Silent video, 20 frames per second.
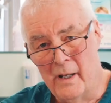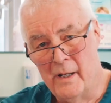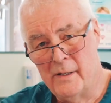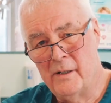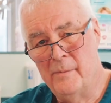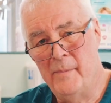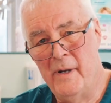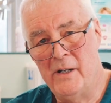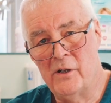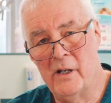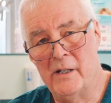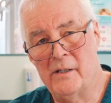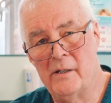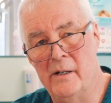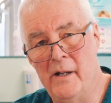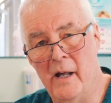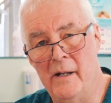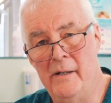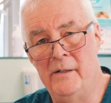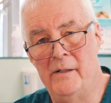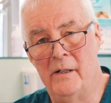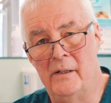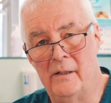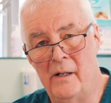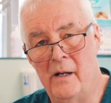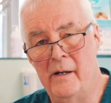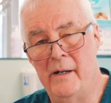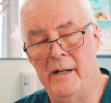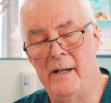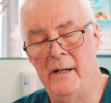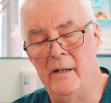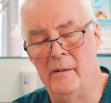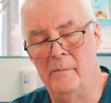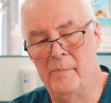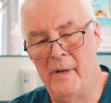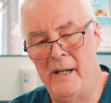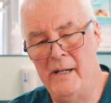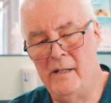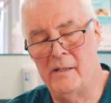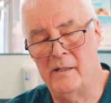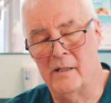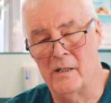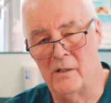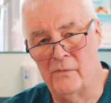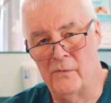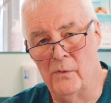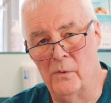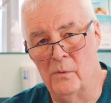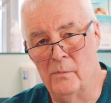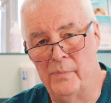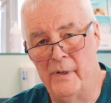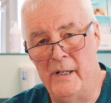As I mentioned, as an underlying basis for